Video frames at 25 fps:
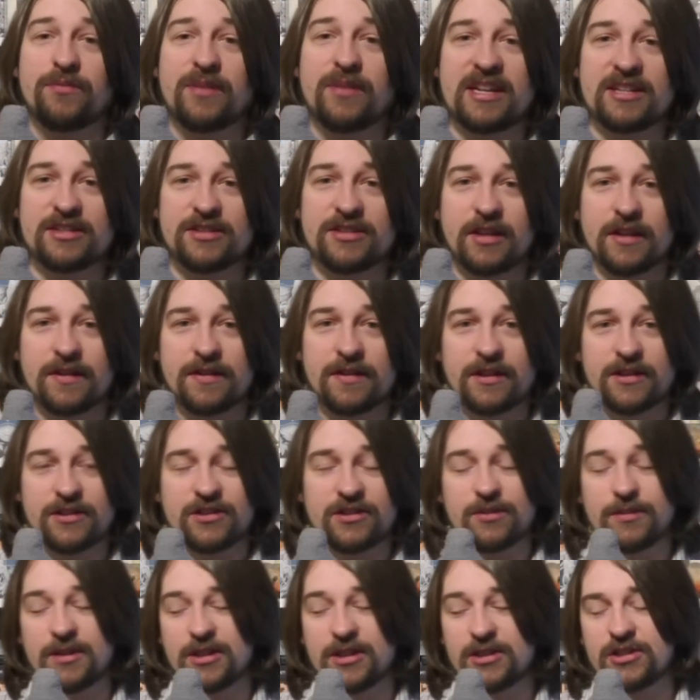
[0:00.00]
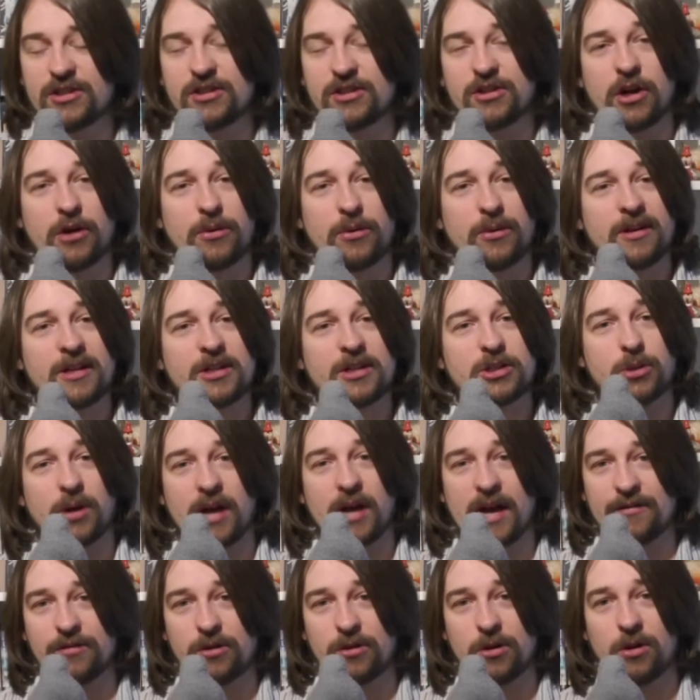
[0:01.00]
of means that the Tzimisce don't really
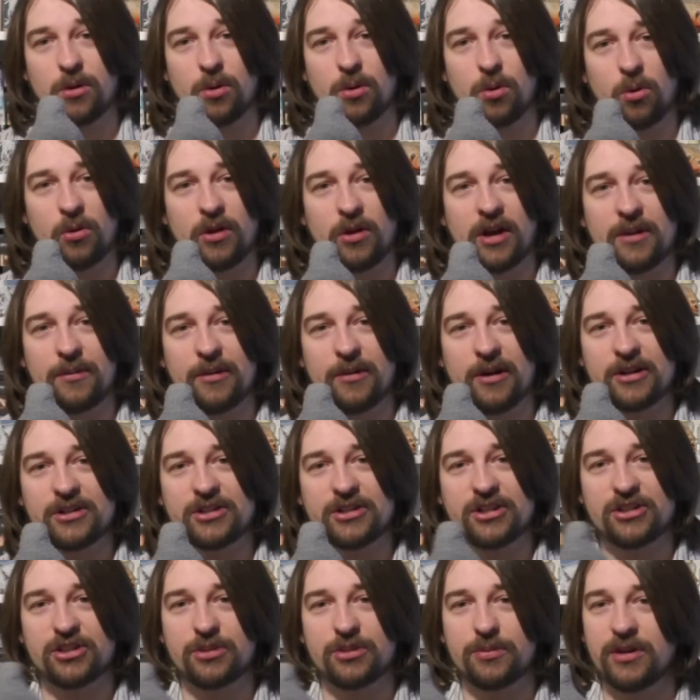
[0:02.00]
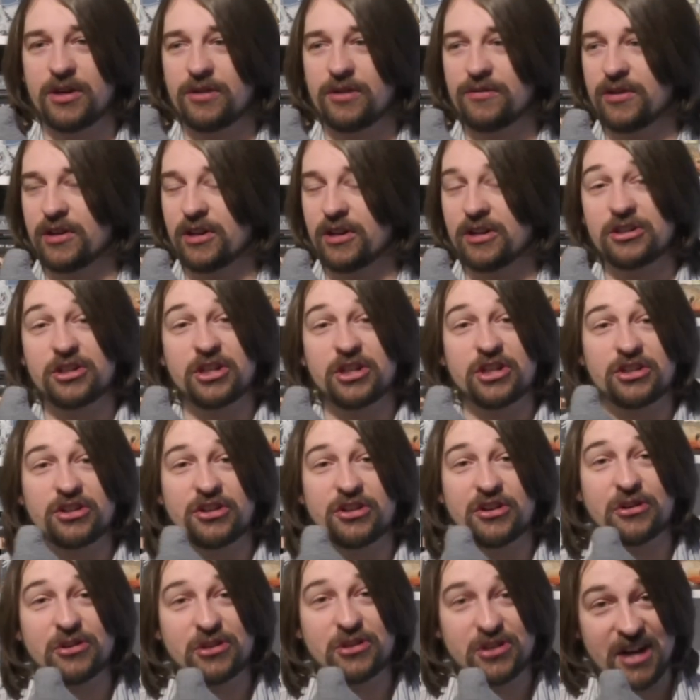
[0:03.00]
travel all that much. It's a bit of a
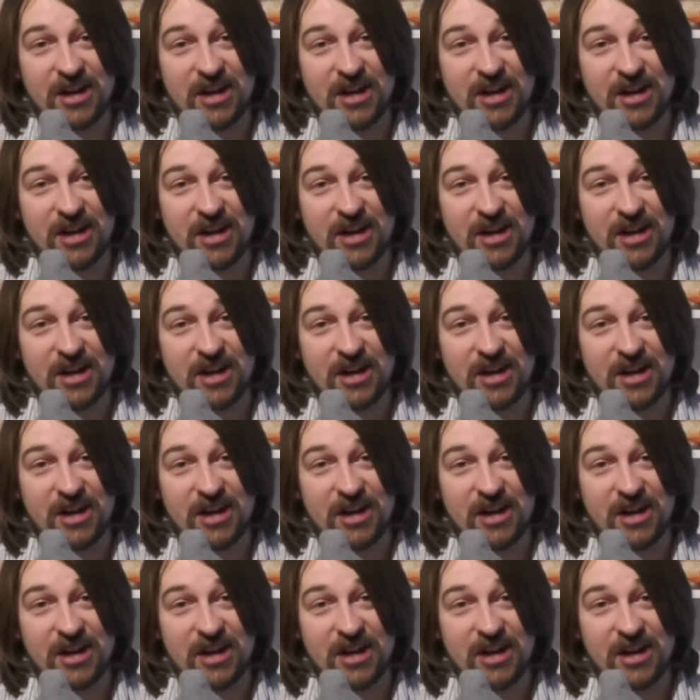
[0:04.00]
logistical